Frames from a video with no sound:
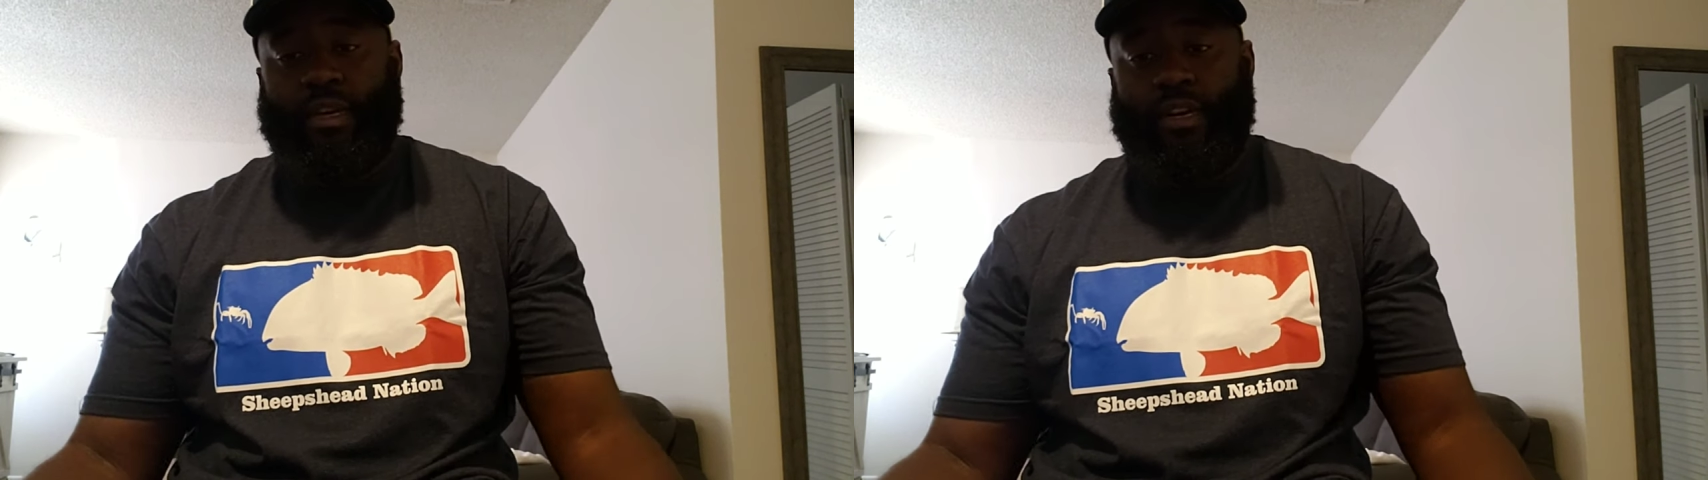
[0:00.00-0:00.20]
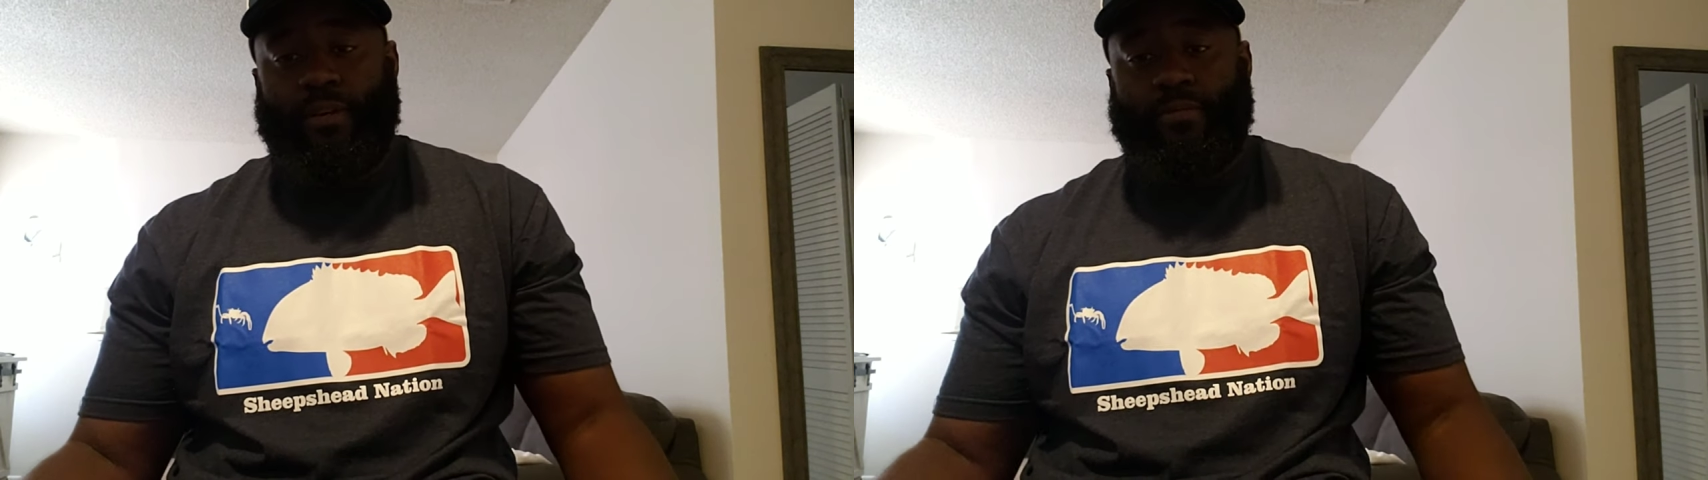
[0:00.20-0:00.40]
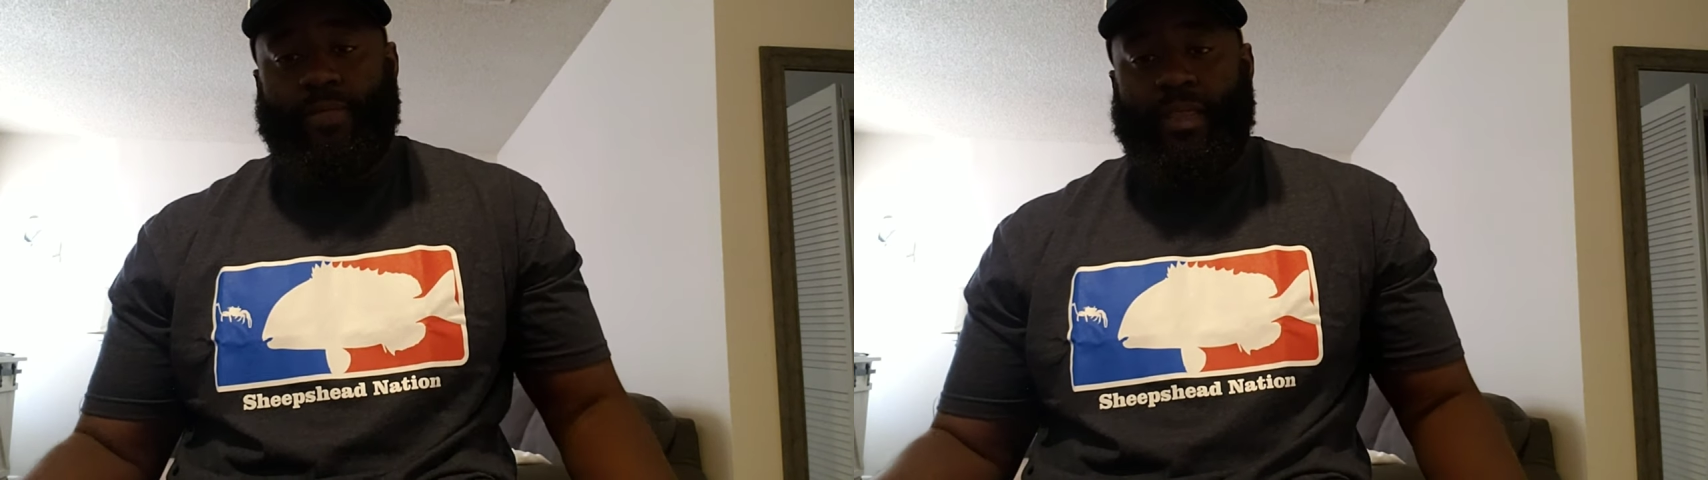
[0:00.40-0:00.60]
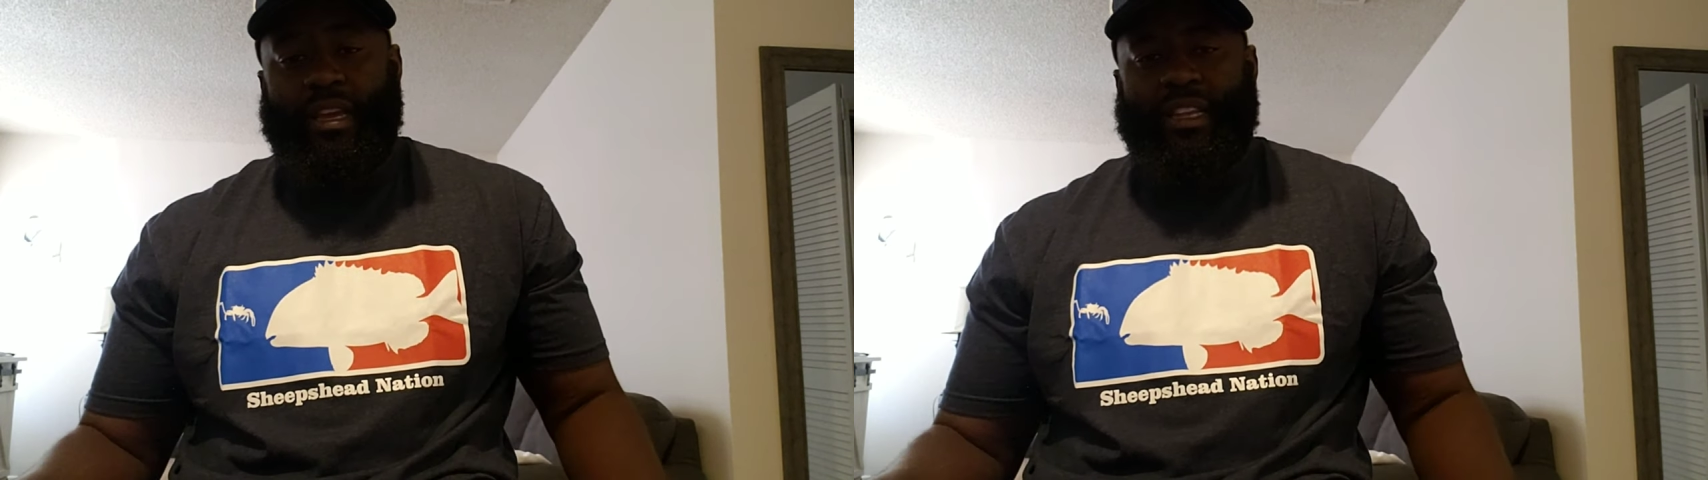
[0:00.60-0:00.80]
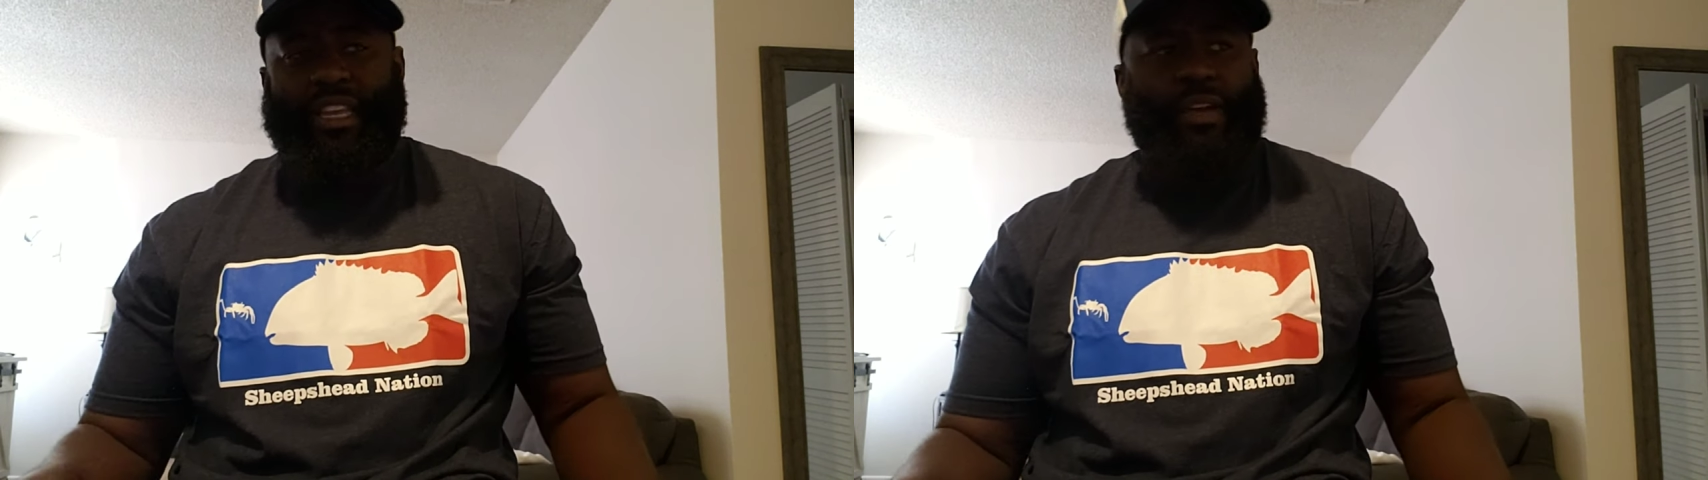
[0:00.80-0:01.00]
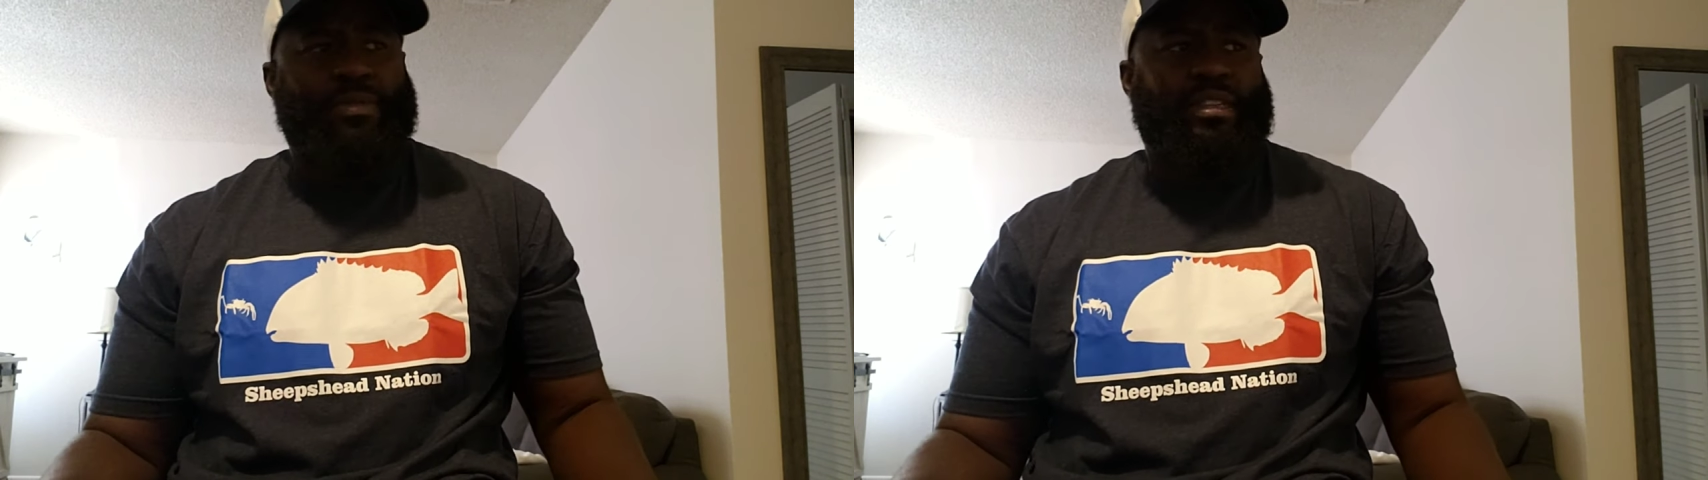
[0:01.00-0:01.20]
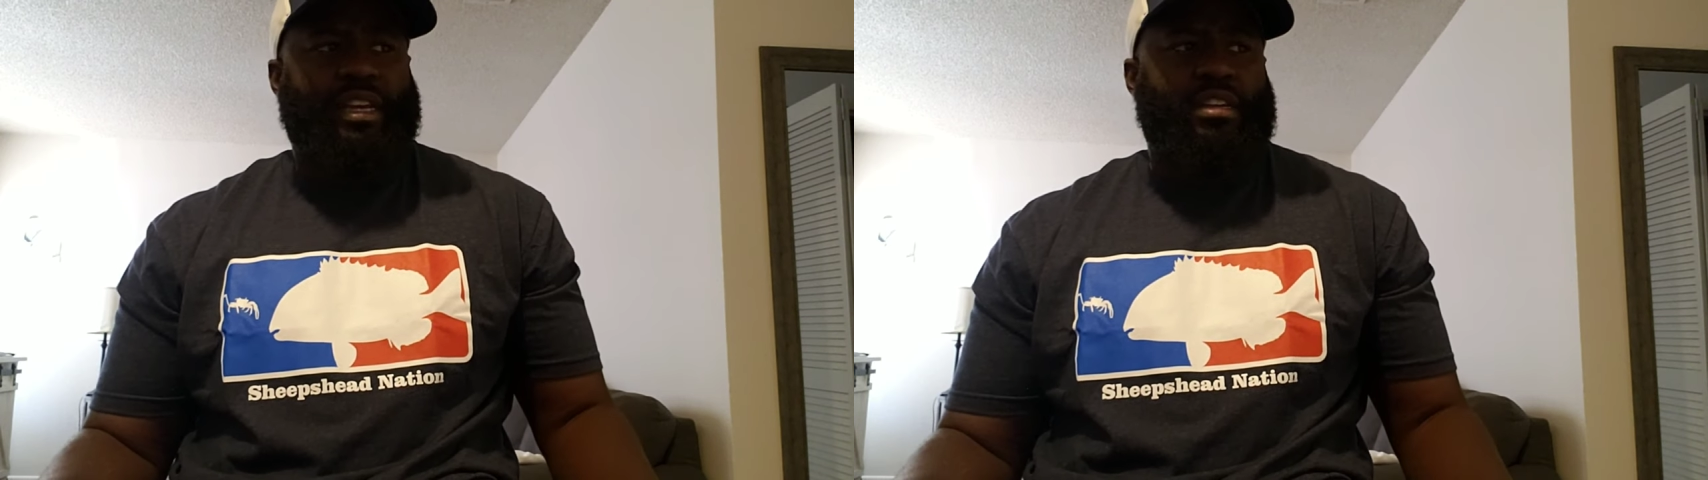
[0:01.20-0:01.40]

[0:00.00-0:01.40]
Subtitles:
I think it was